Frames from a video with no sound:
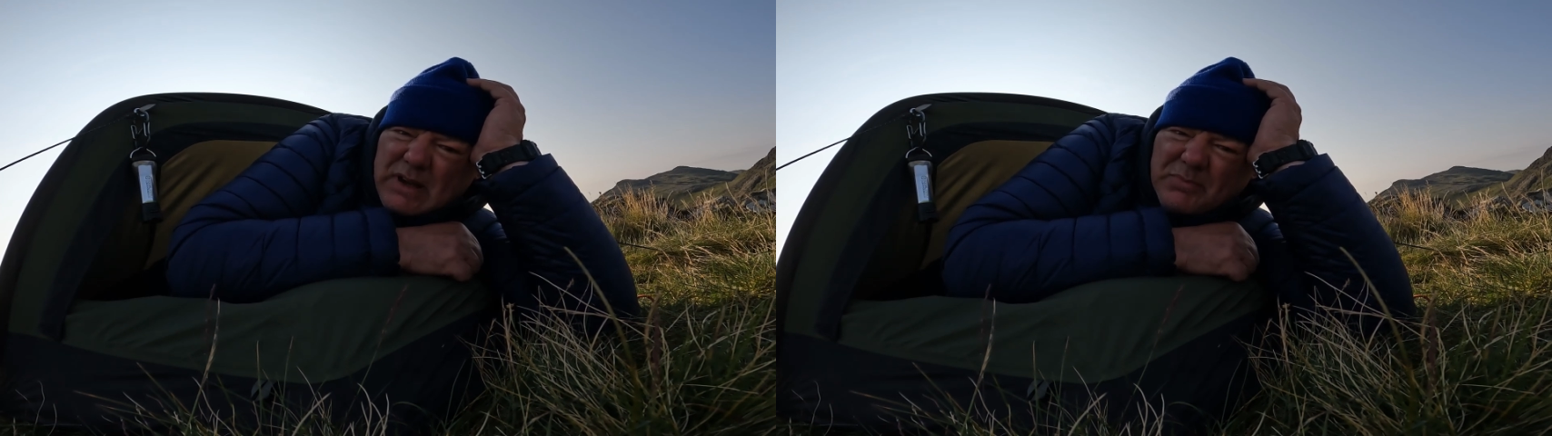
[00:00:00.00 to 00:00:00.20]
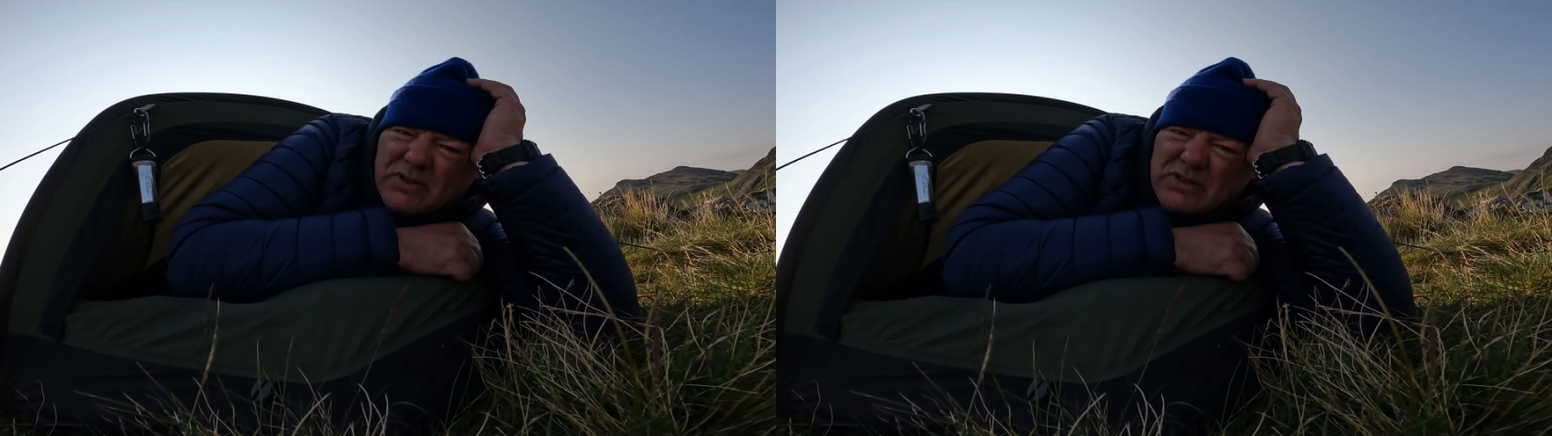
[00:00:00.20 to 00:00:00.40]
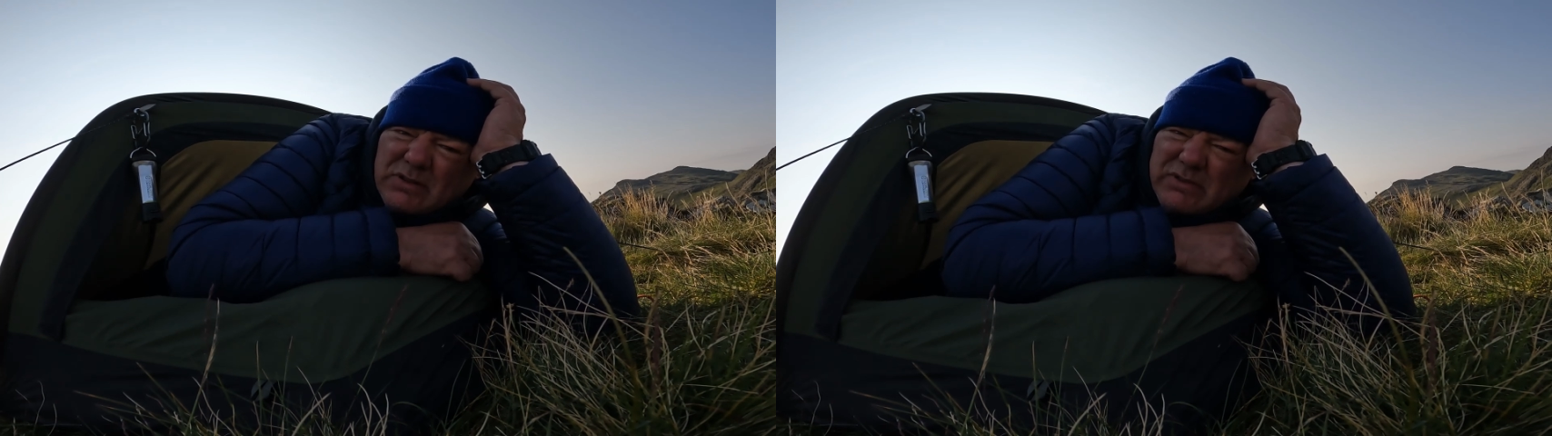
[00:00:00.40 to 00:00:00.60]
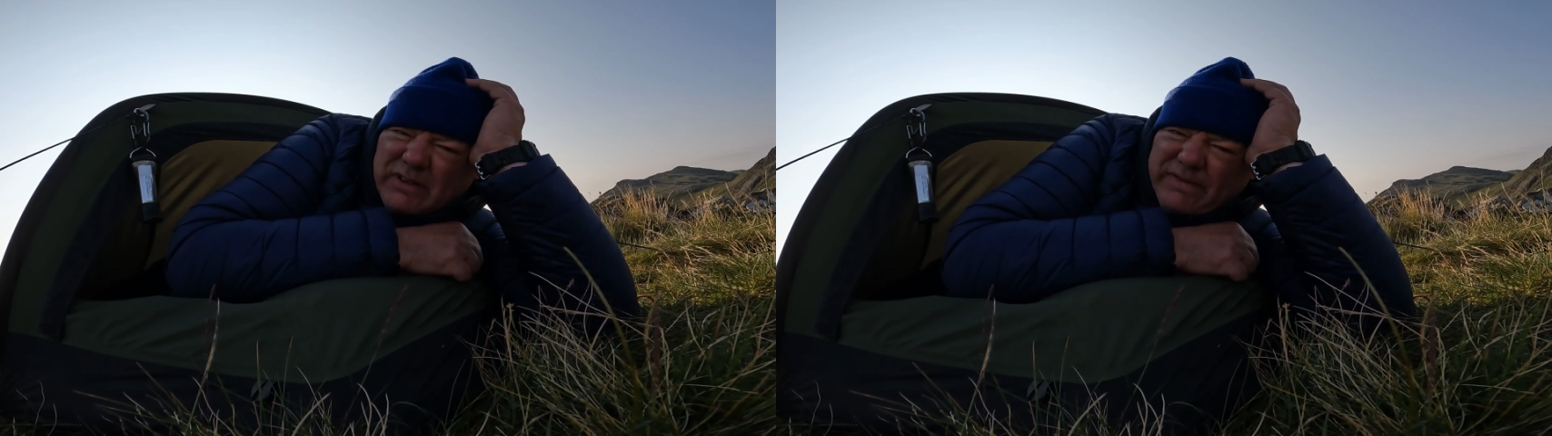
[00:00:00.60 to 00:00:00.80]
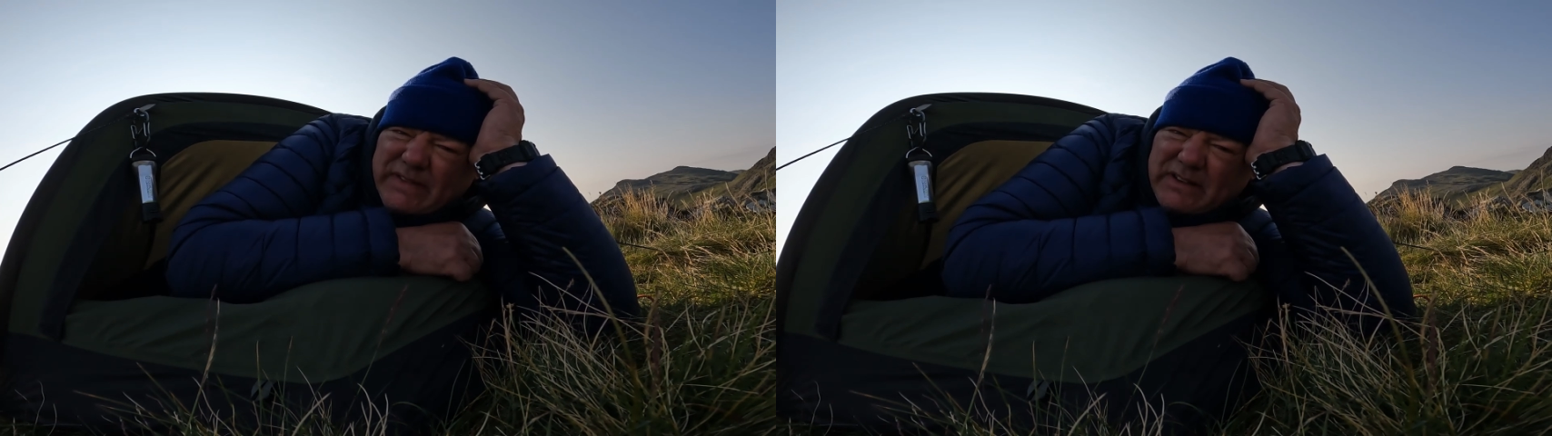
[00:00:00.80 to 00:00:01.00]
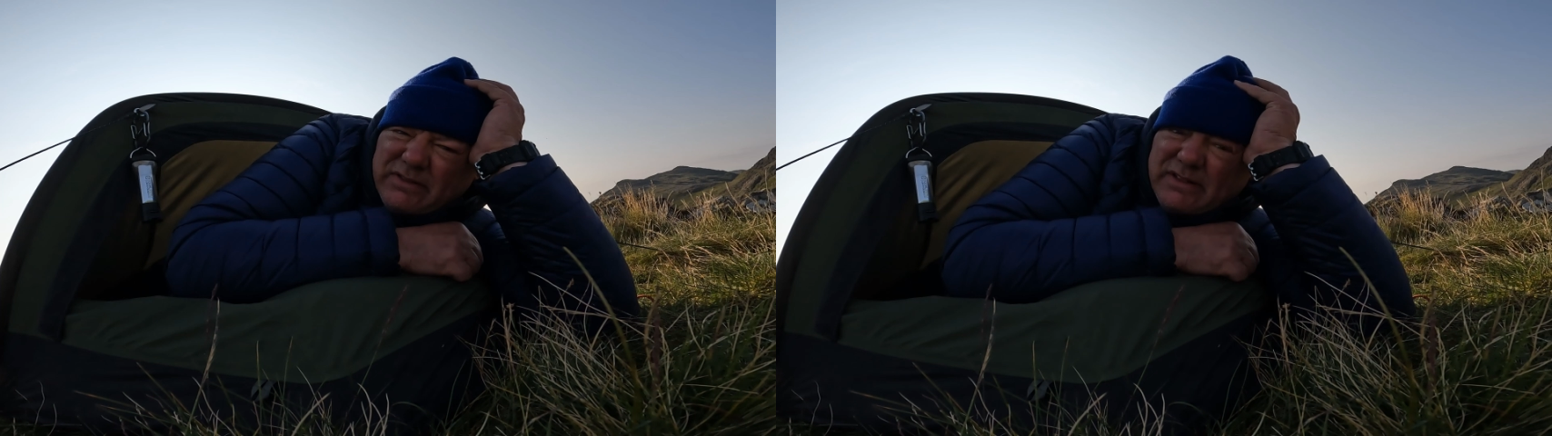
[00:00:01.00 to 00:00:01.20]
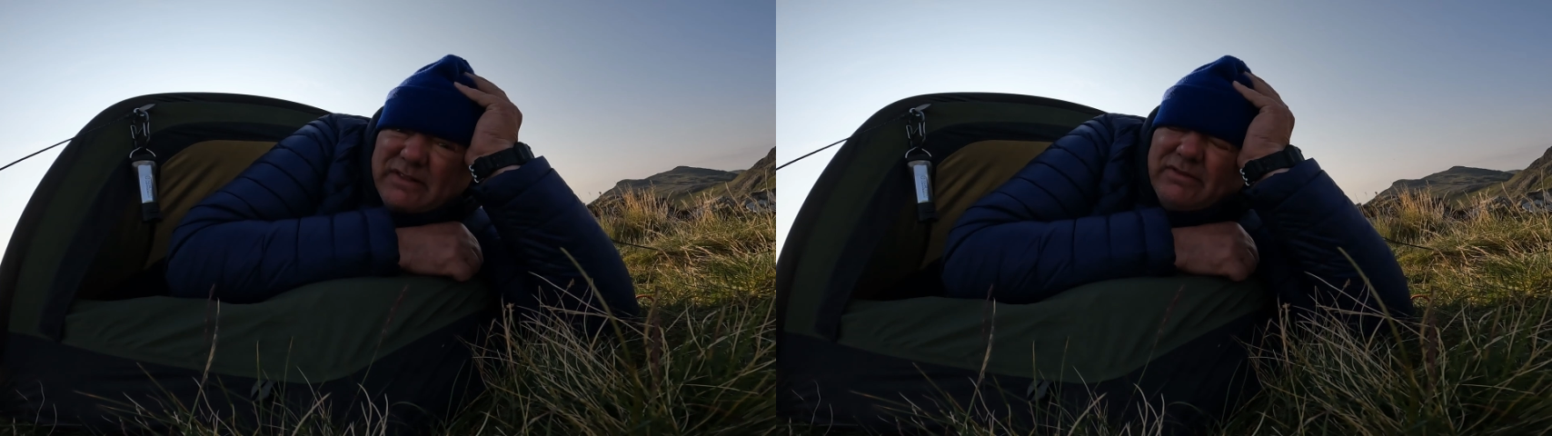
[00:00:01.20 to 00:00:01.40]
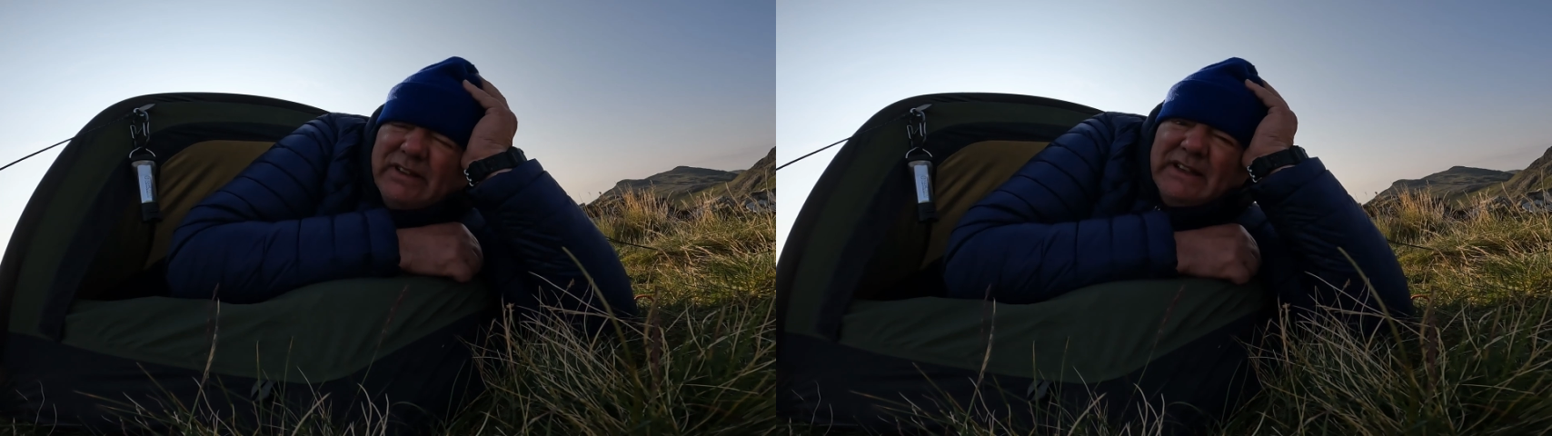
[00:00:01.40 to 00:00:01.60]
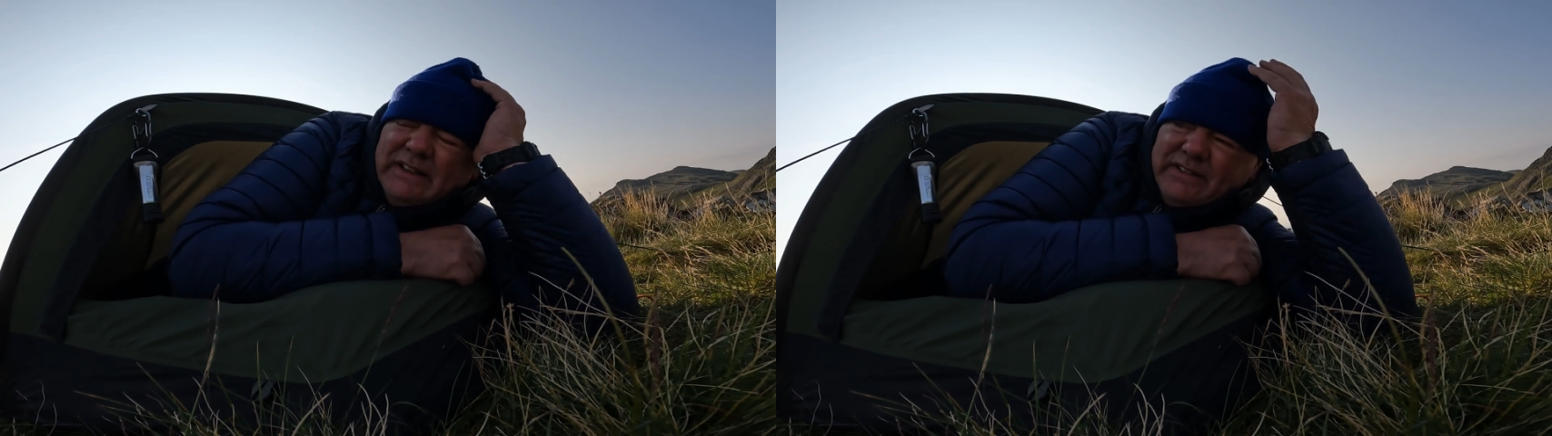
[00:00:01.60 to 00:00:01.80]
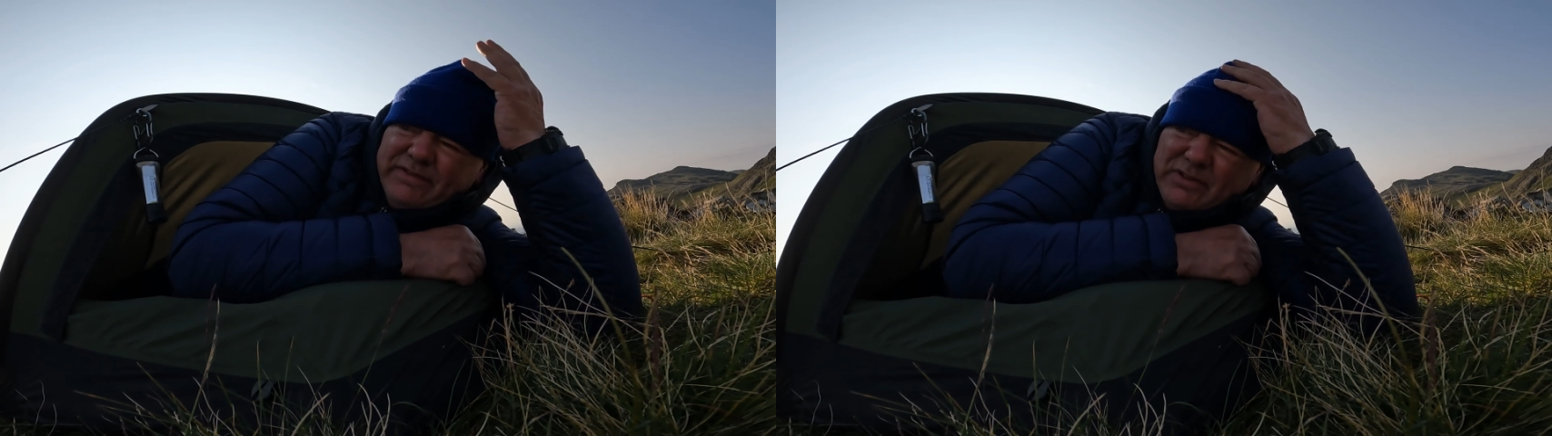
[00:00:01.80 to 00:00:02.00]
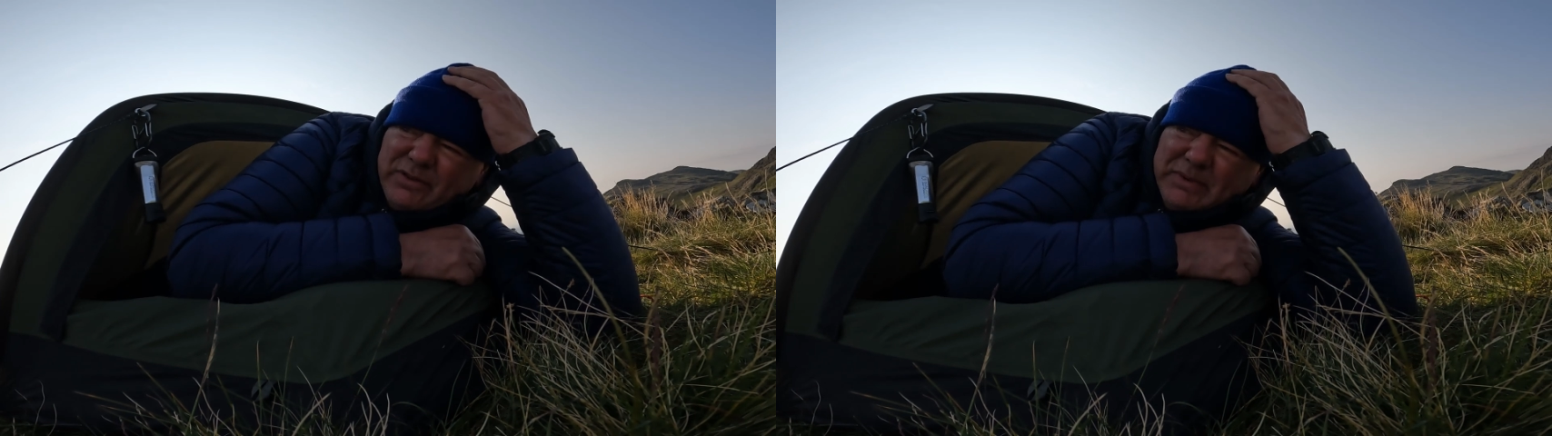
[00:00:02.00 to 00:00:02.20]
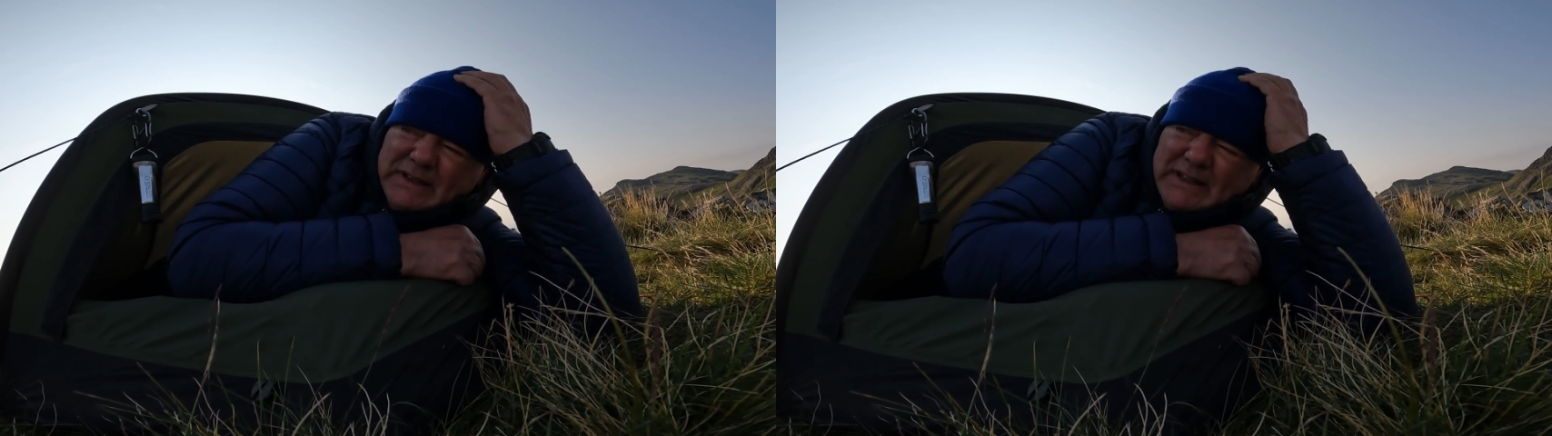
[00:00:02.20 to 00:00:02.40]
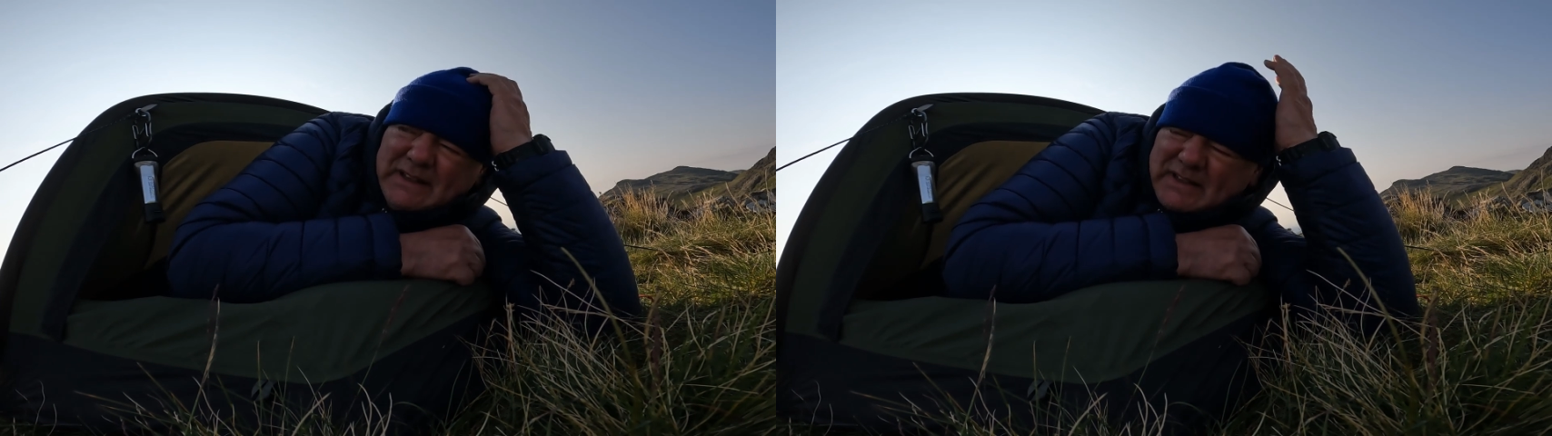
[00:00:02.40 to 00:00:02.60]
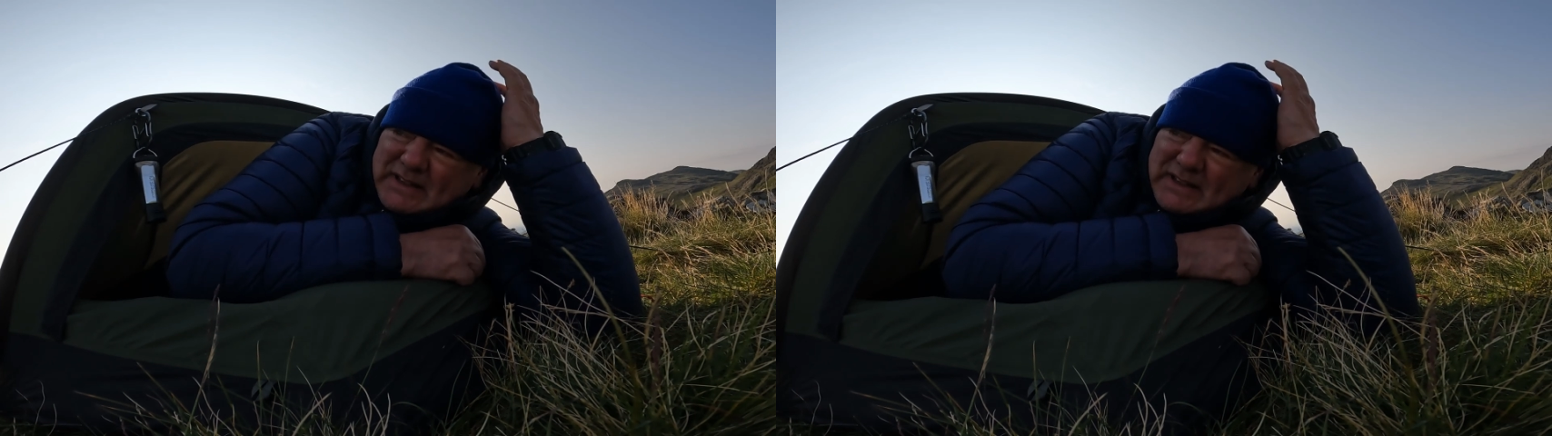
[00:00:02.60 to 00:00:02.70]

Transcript: just doing the figuring really for up here.